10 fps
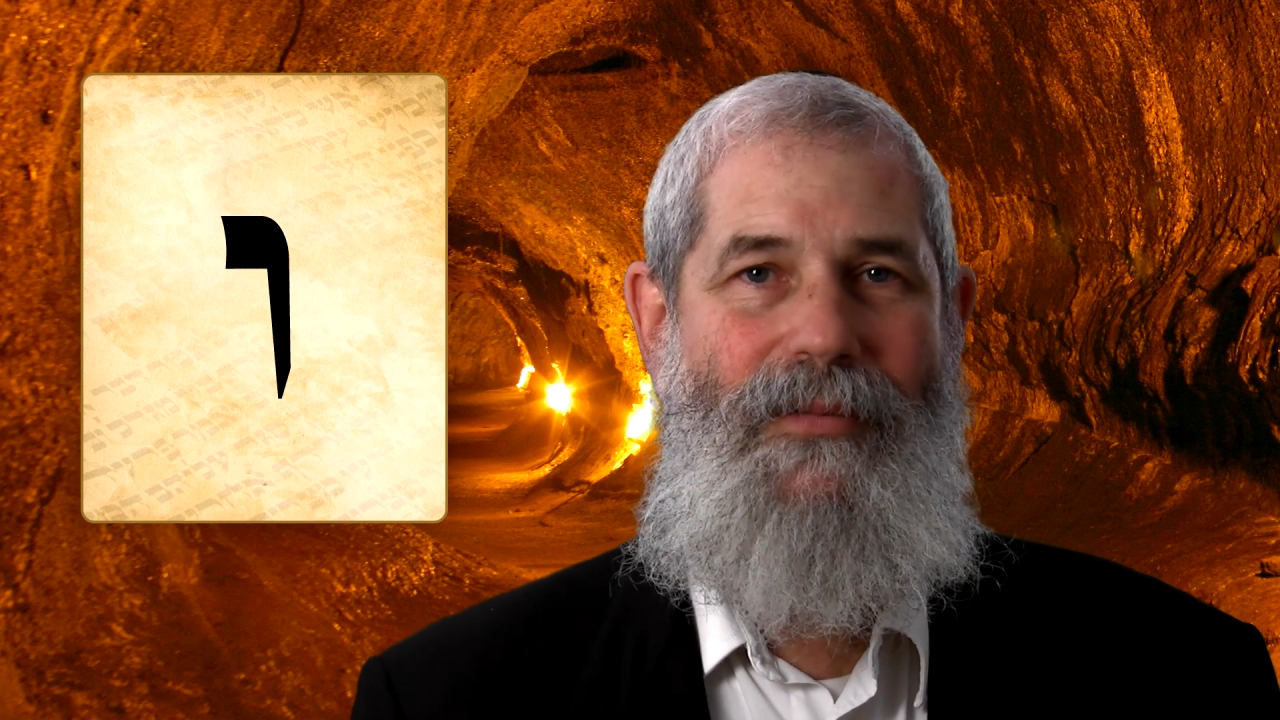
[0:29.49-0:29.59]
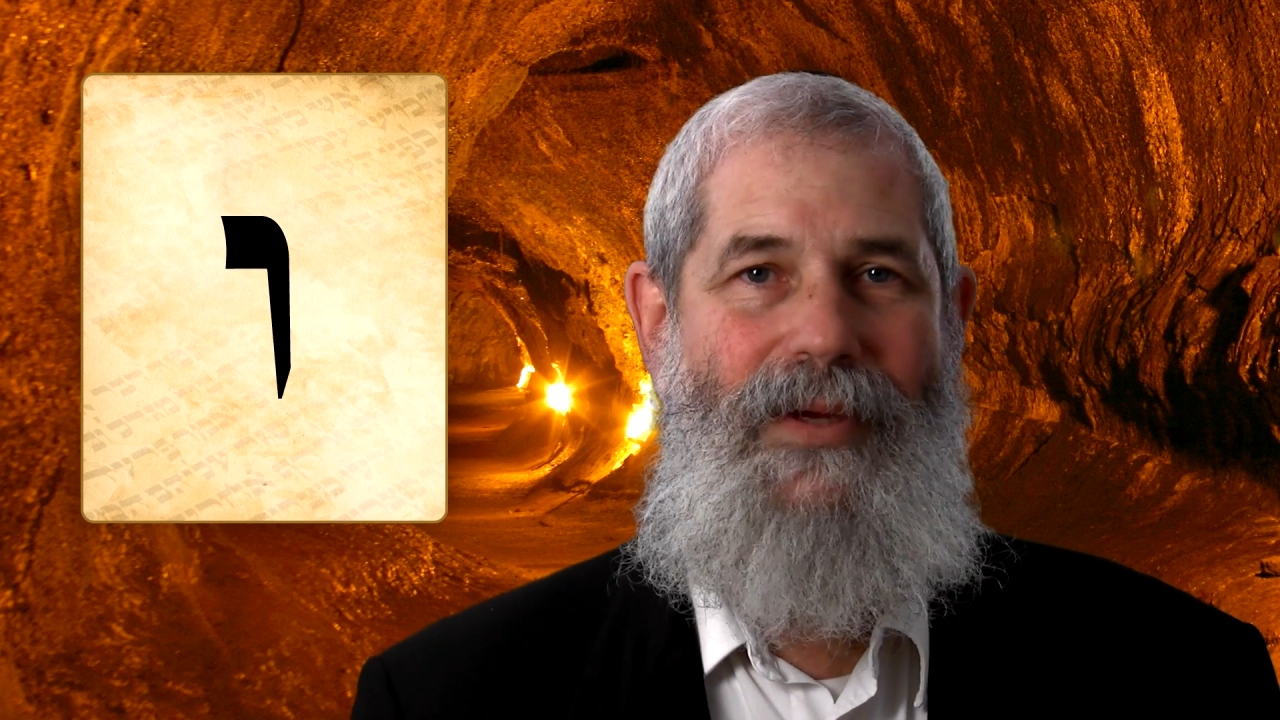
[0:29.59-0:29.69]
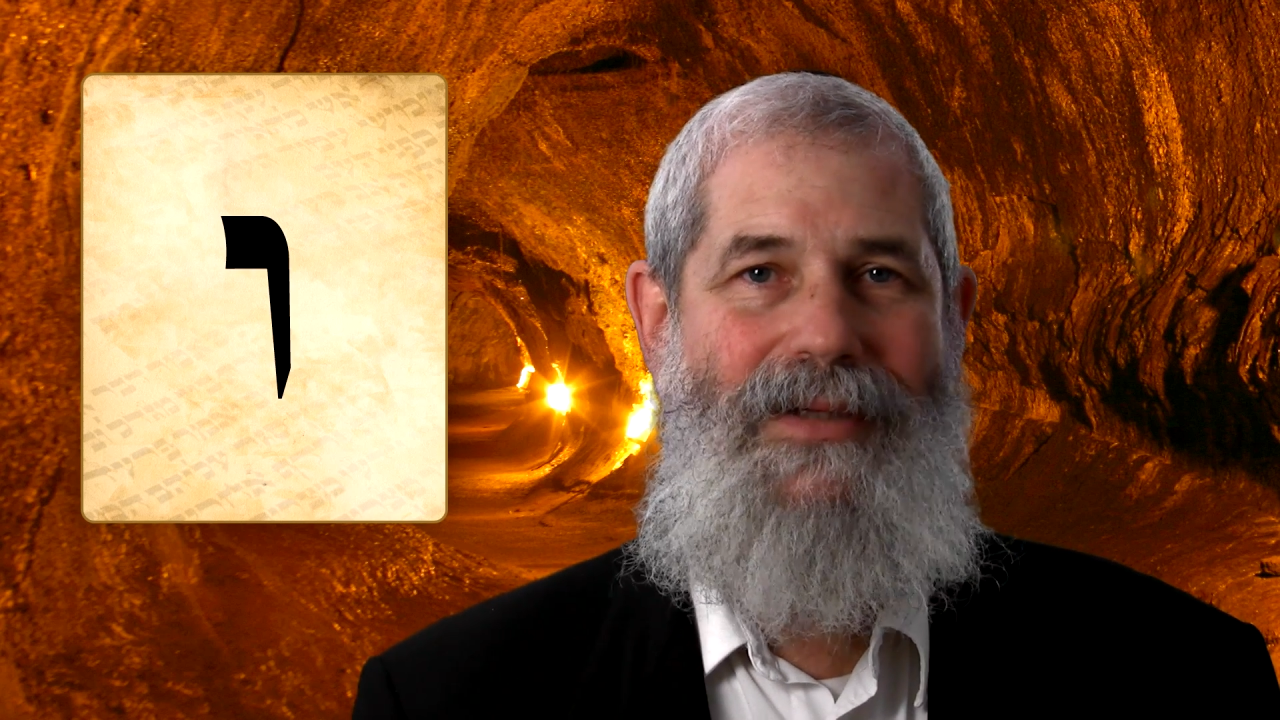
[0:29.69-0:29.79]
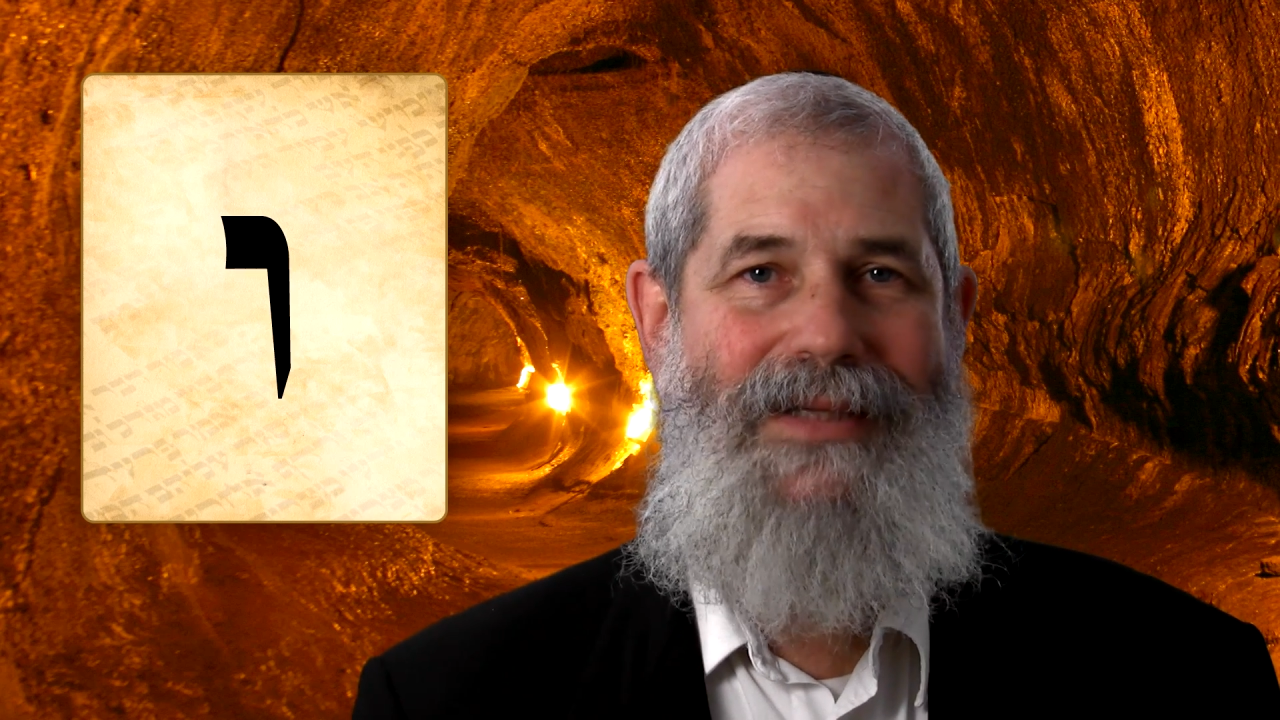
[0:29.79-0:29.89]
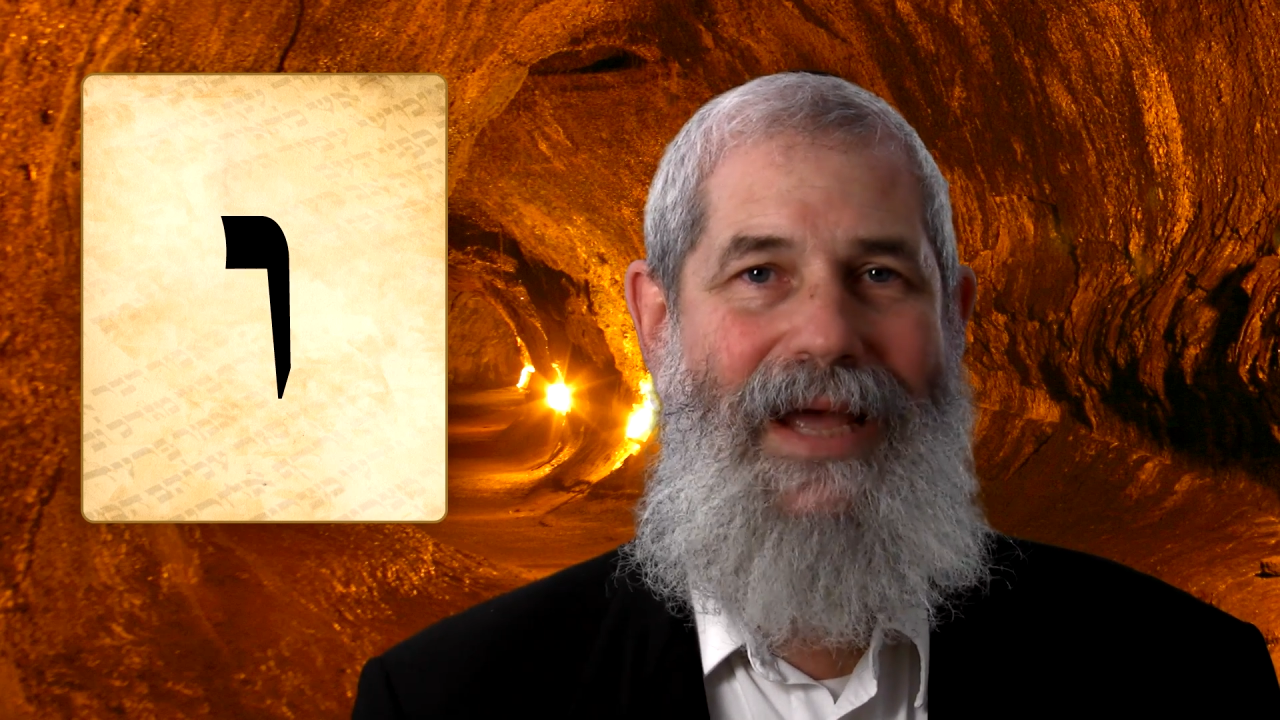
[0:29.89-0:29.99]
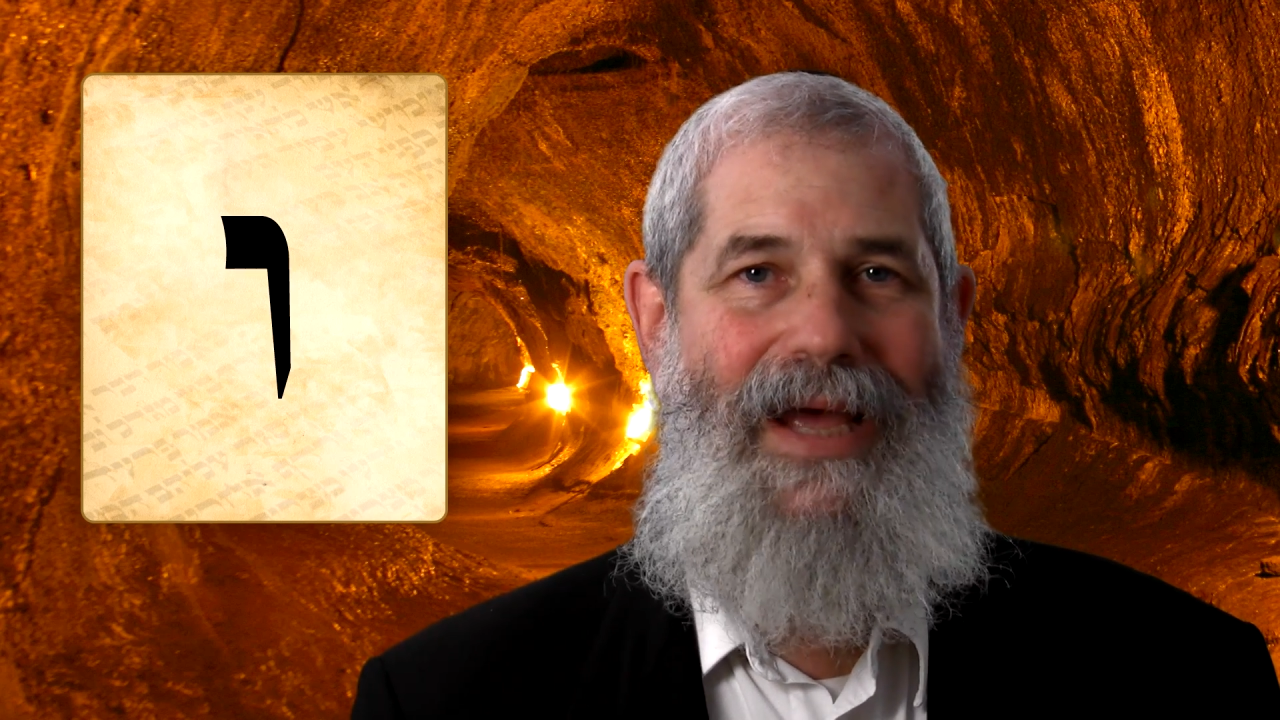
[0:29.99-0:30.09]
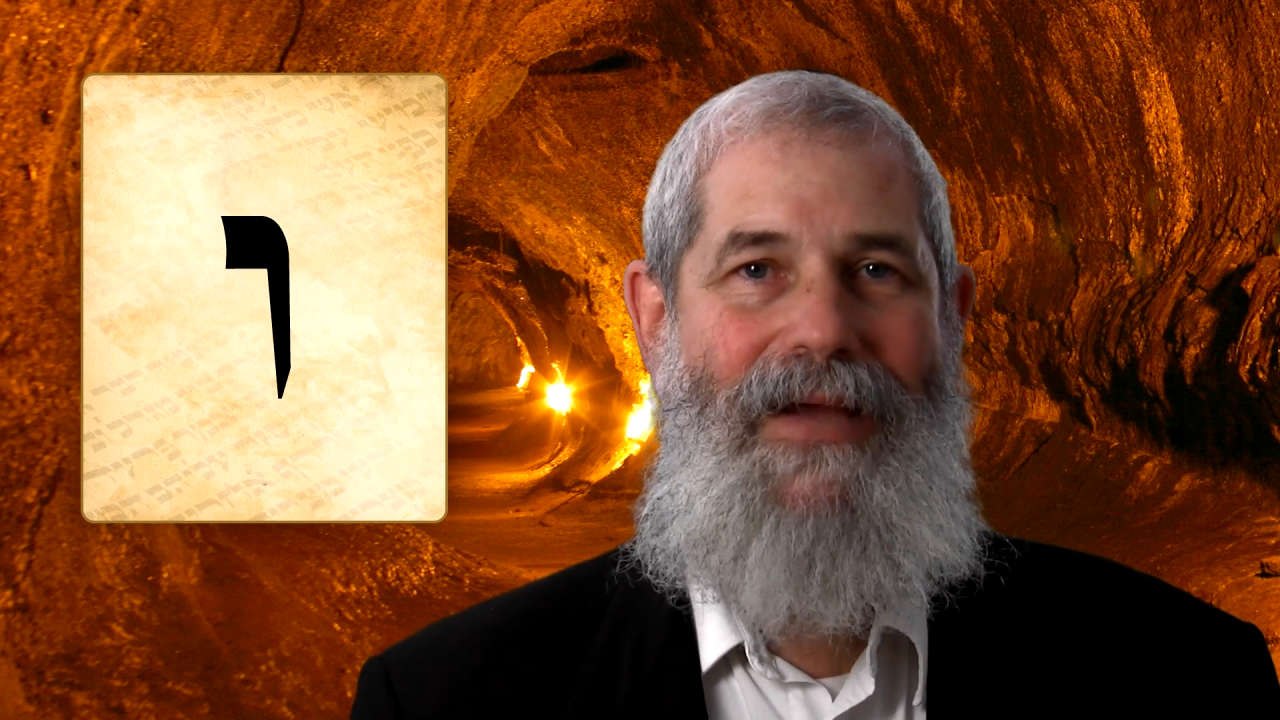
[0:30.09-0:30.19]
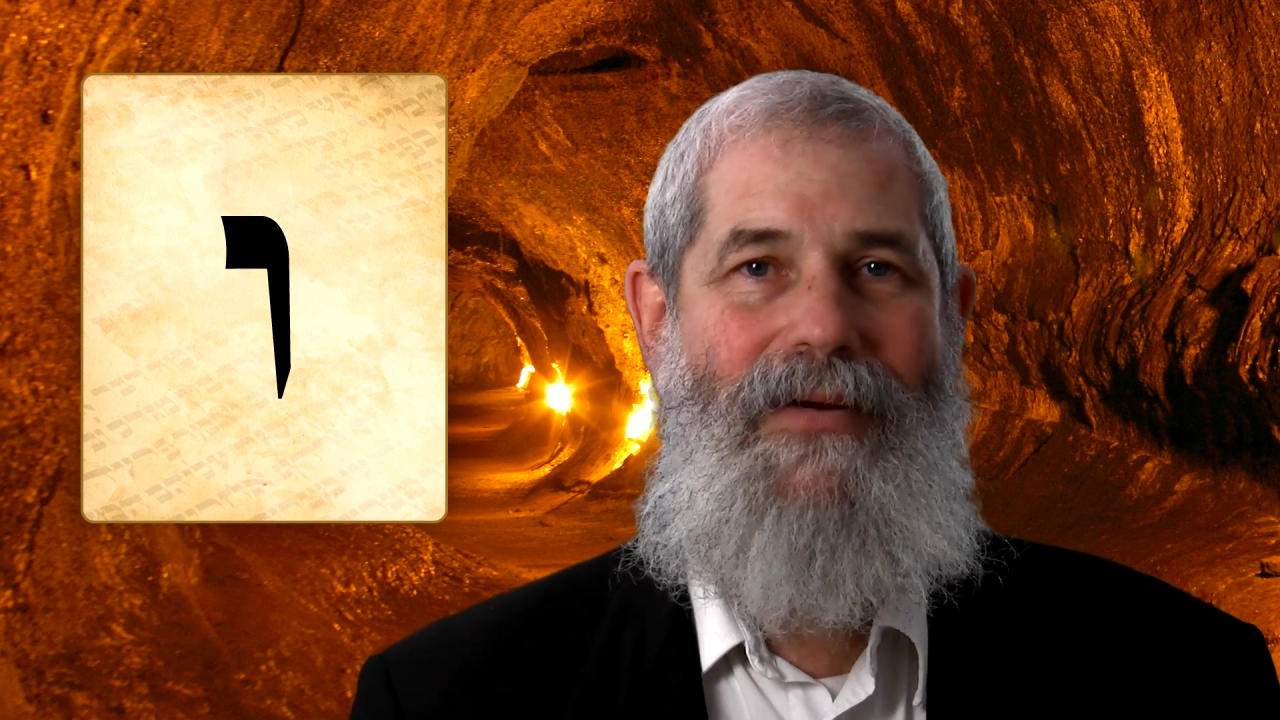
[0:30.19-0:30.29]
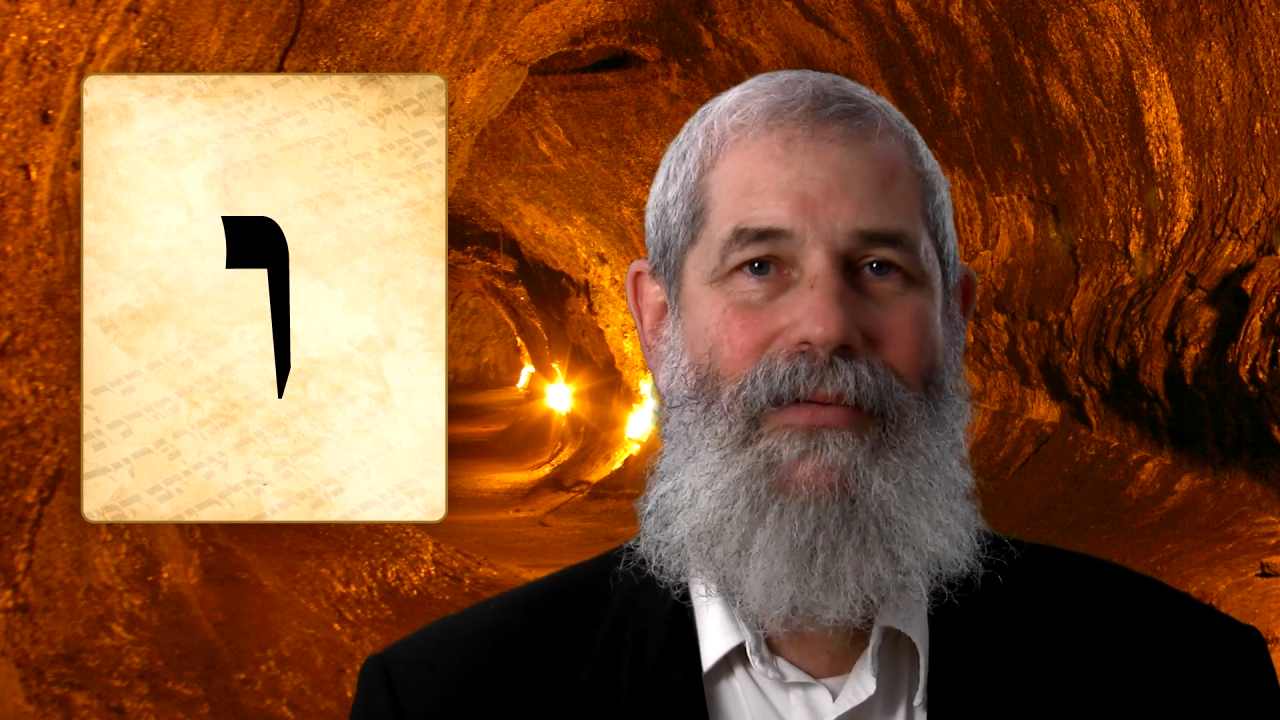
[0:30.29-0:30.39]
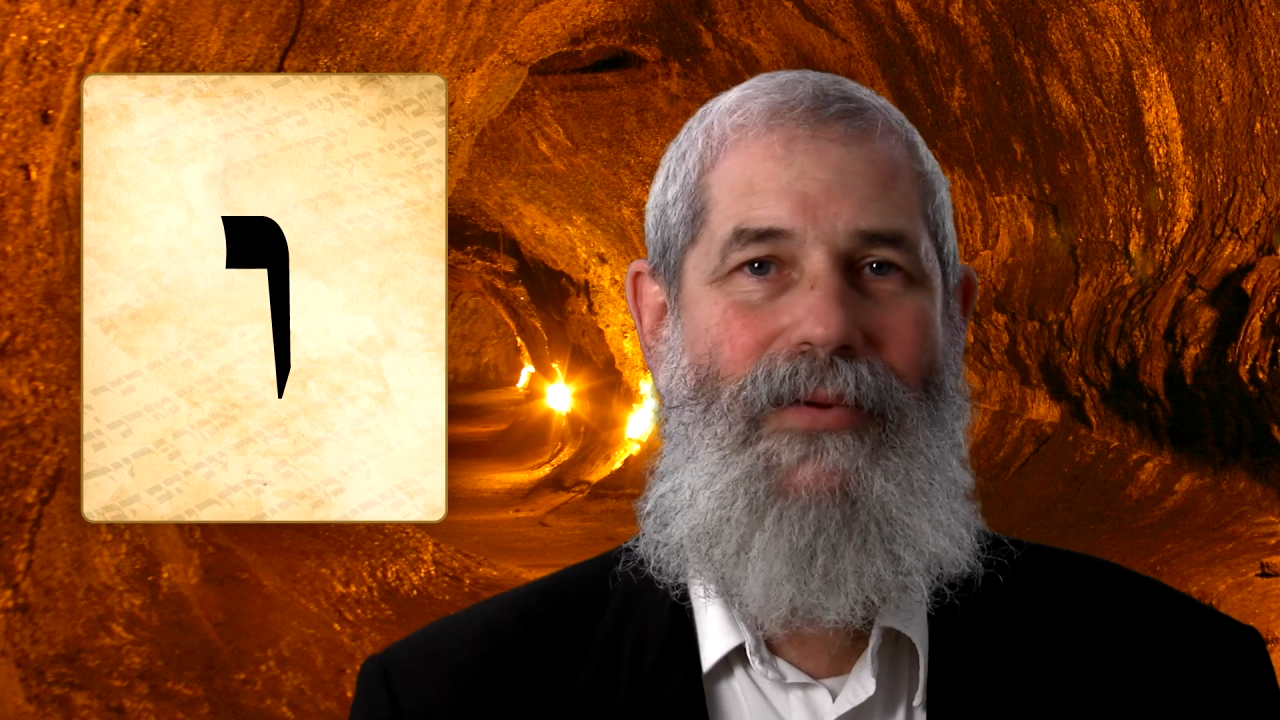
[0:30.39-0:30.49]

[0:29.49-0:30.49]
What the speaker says: but its head